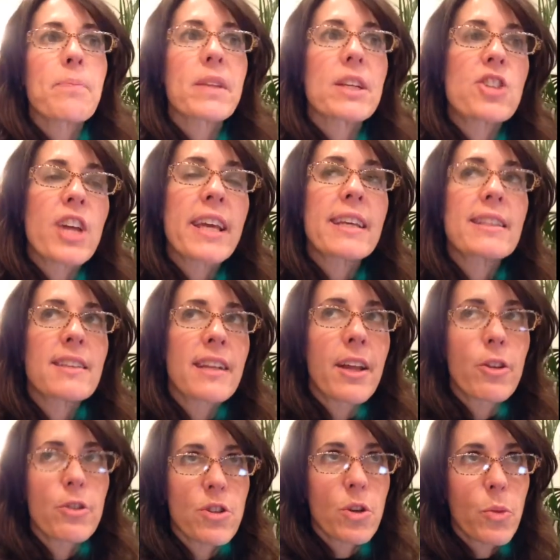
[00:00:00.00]
Jenkins and
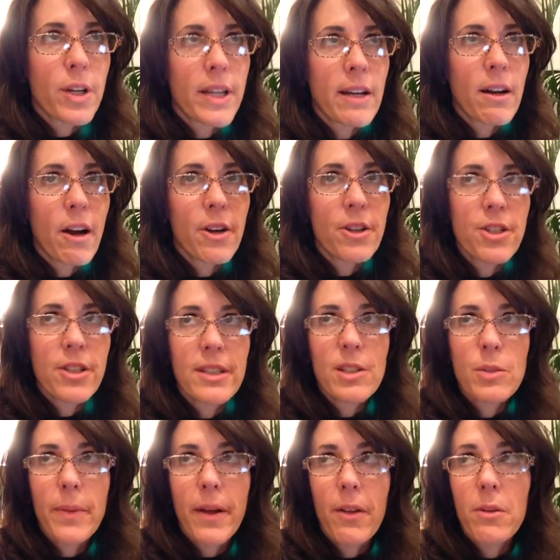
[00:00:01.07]
others are working hard to
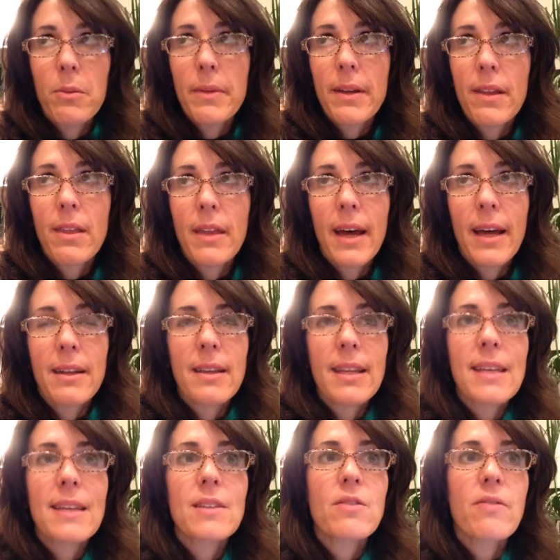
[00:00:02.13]
dispel the myth that
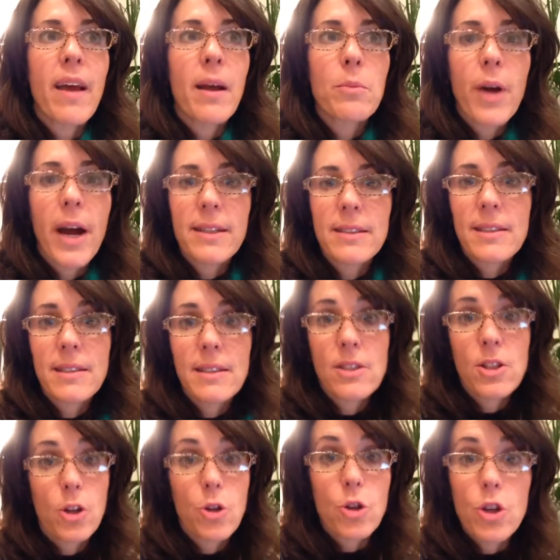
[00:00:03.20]
these fan practices
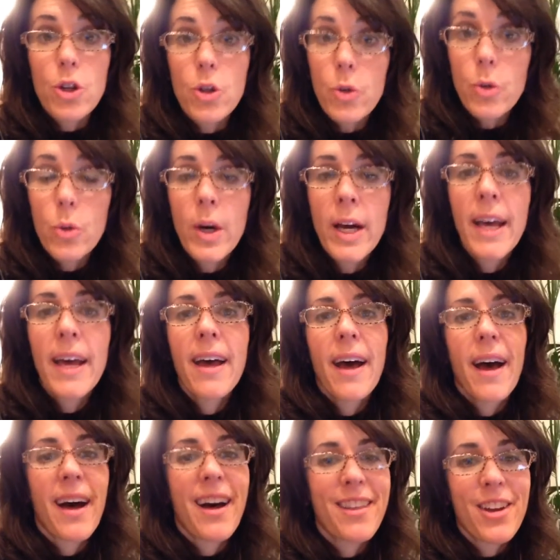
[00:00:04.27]
are new.
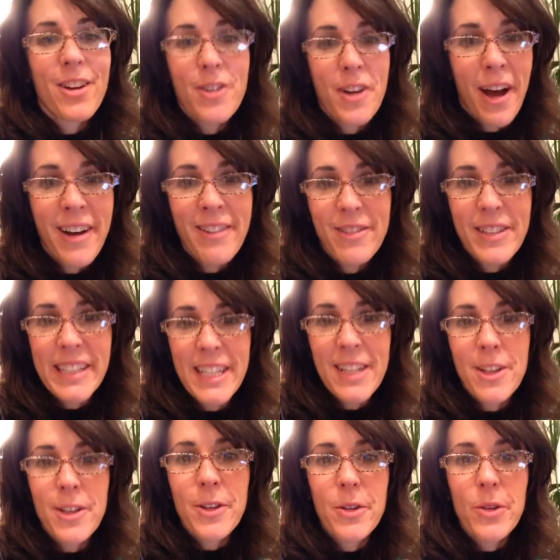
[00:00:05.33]
They're not really
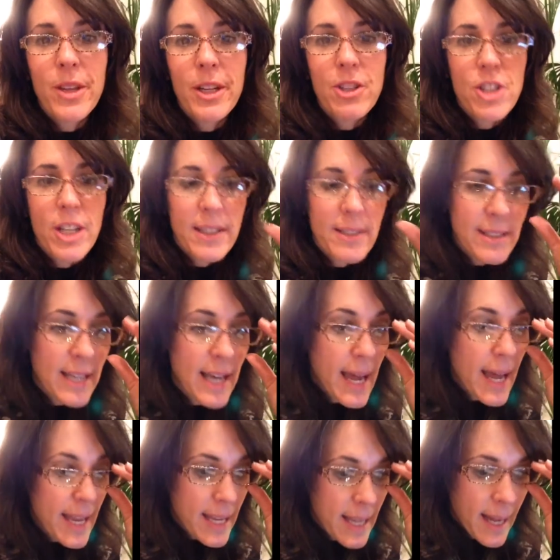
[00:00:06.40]
new. They're just
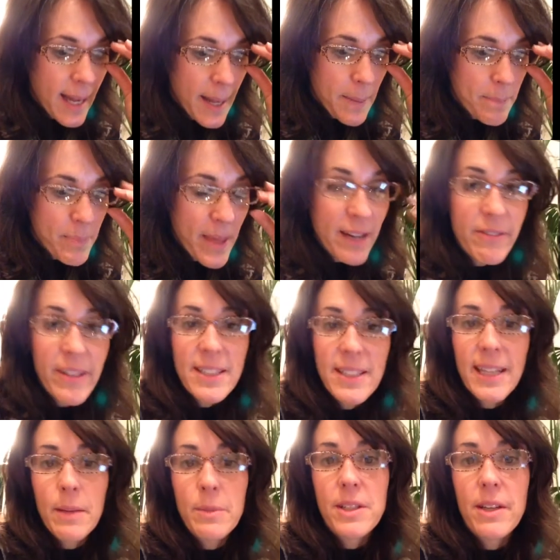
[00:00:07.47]

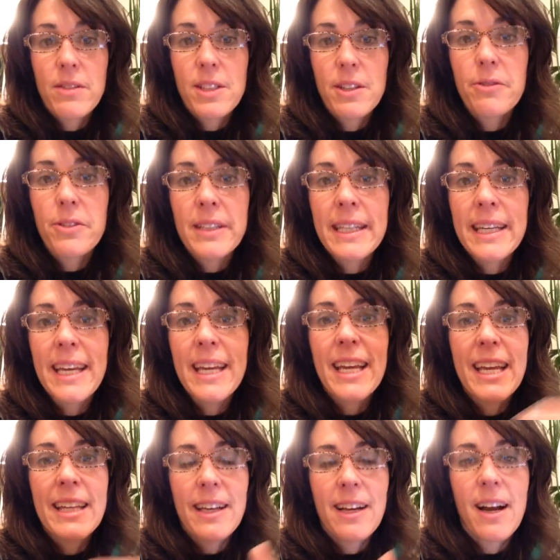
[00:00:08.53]
manifesting themselves differently
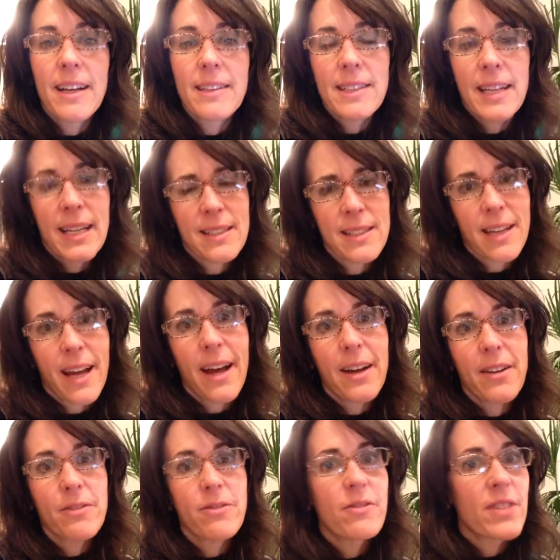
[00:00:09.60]
in the context
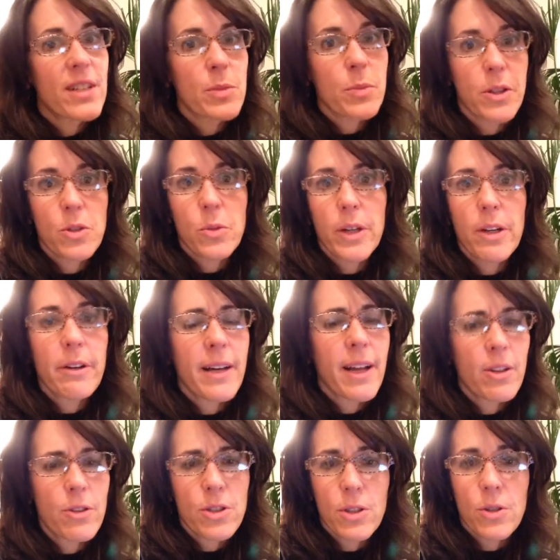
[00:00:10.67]
of Facebook, Twitter, and
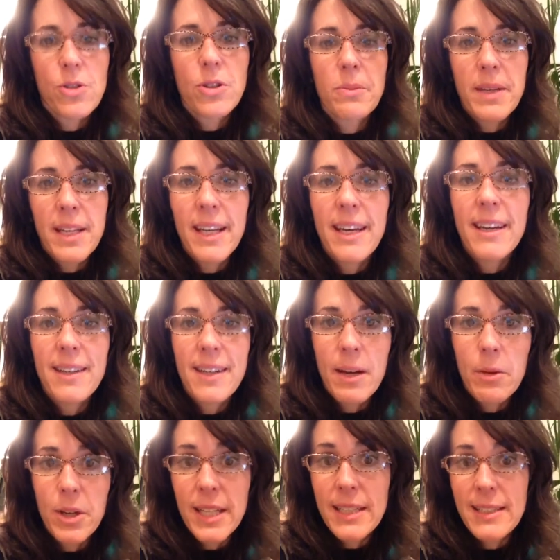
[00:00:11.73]
other social media
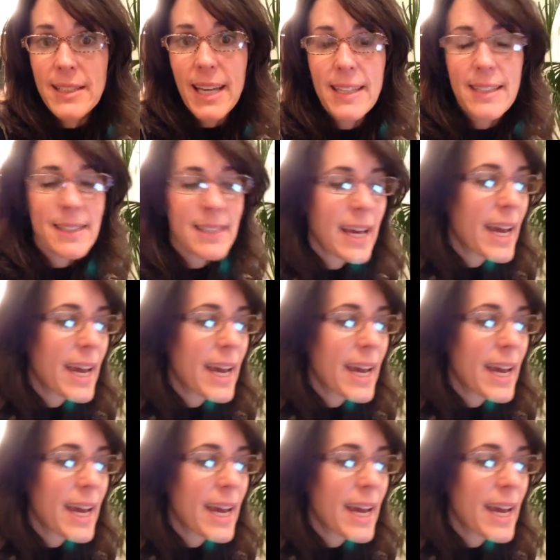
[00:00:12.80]
networking sites.